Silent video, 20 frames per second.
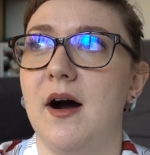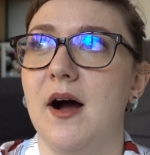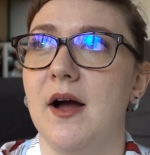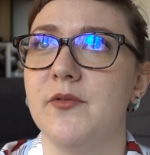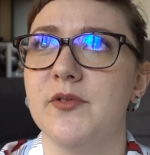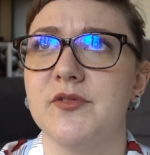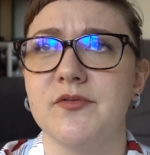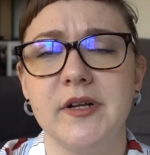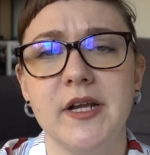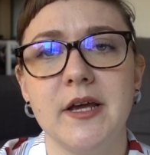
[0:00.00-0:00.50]
I
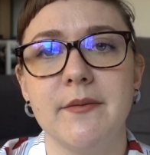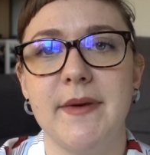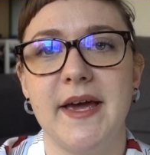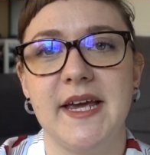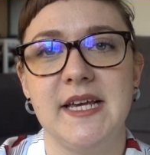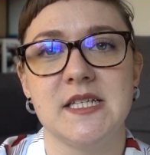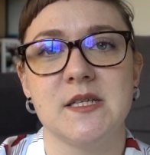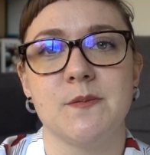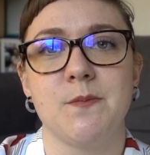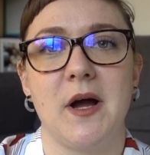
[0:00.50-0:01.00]
was really
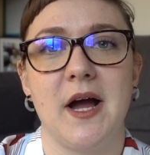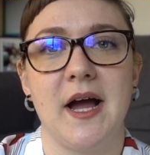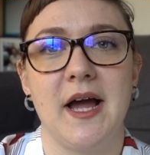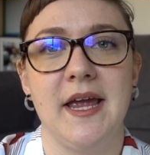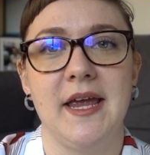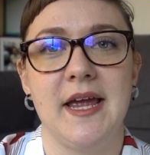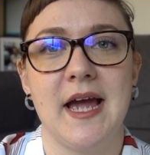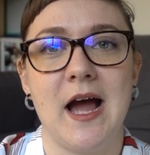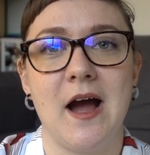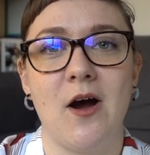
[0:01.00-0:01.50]
amazed
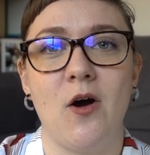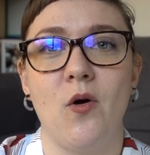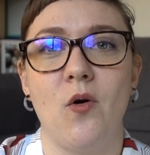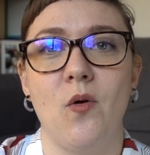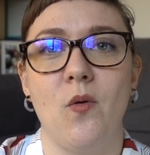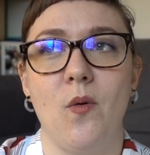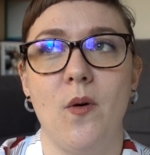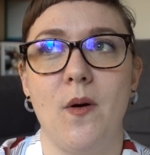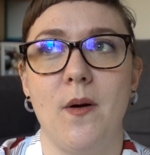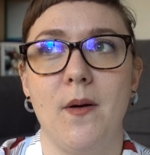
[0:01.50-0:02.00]
by
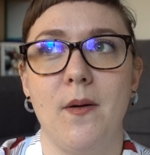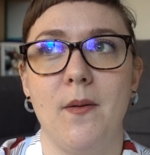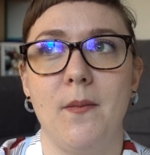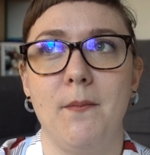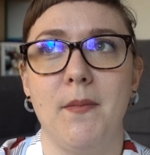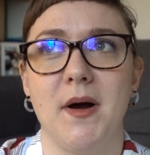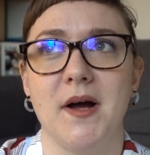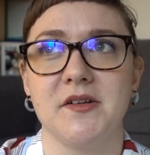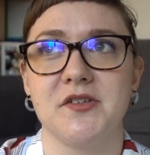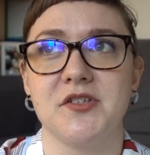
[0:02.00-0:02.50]
how
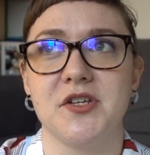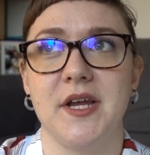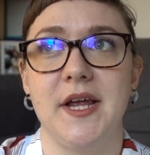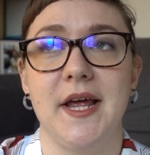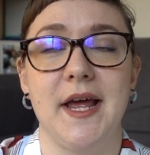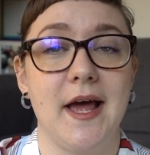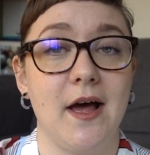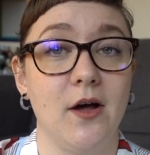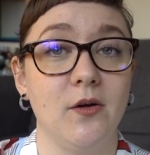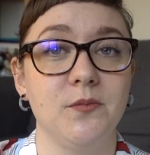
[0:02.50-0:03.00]
much
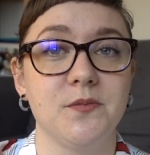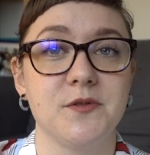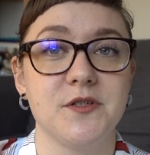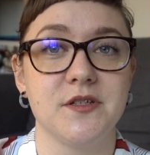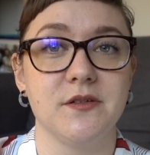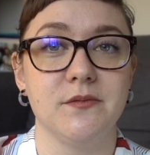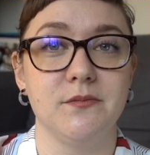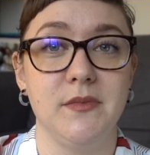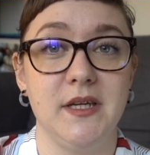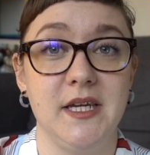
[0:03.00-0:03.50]
it
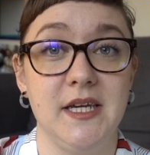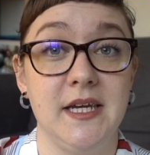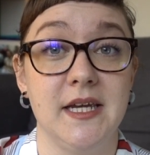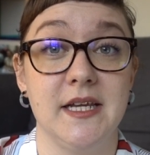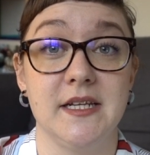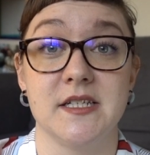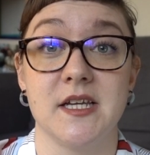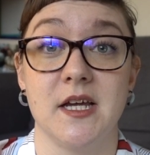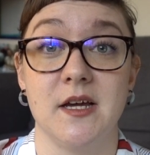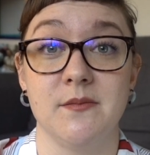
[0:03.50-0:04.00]
helped me
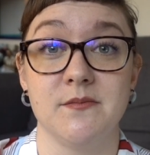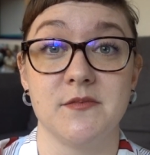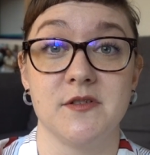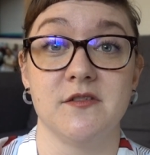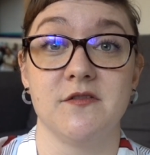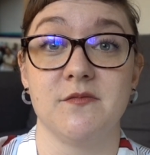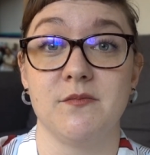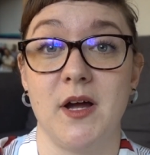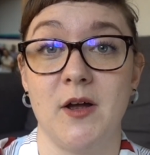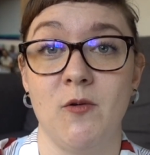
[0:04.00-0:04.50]
in terms
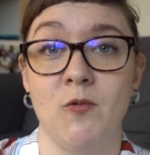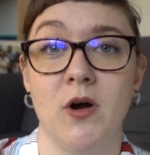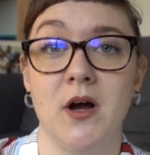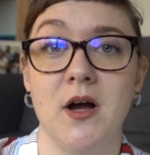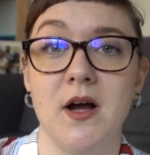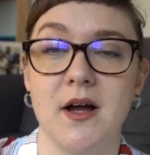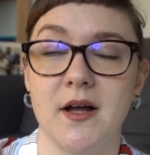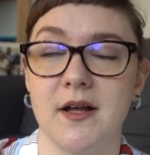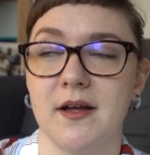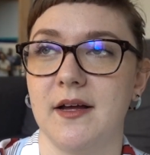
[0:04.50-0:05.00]
of my
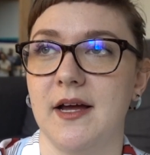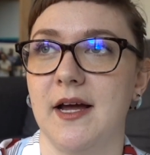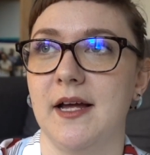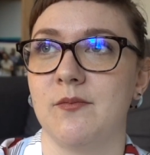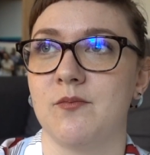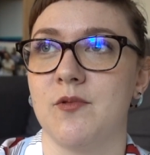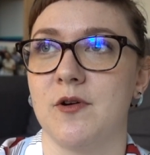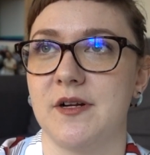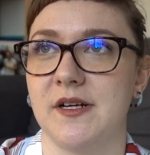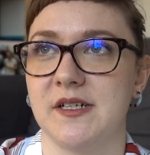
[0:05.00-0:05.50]
work
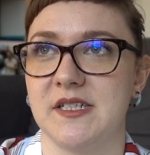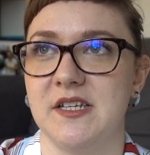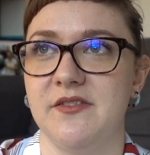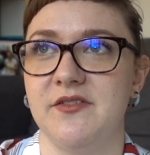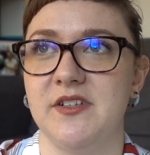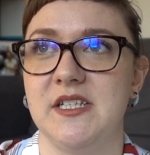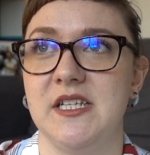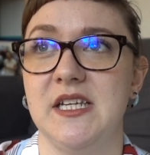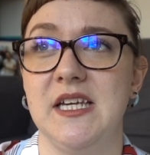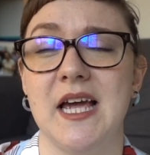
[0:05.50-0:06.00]
and
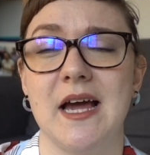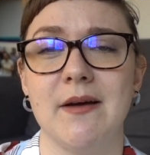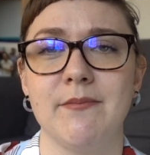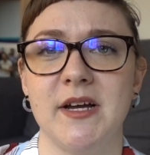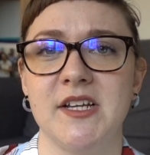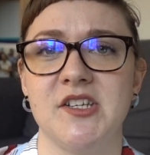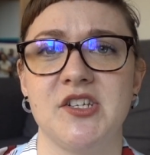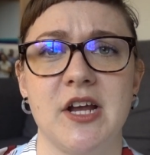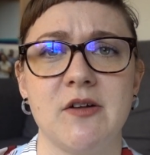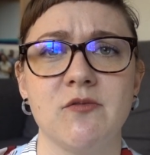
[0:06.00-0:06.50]
productivity and
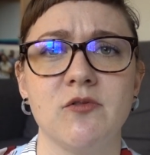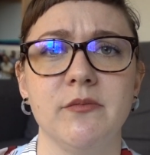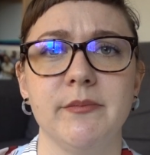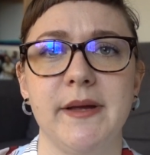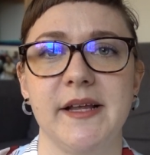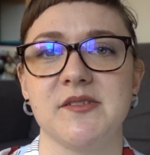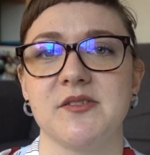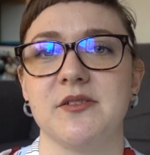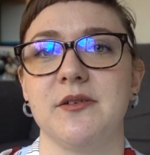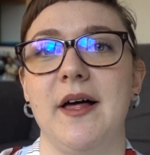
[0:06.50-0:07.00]
my general
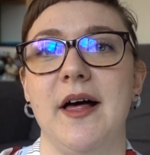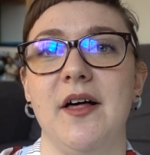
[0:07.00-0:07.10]
mental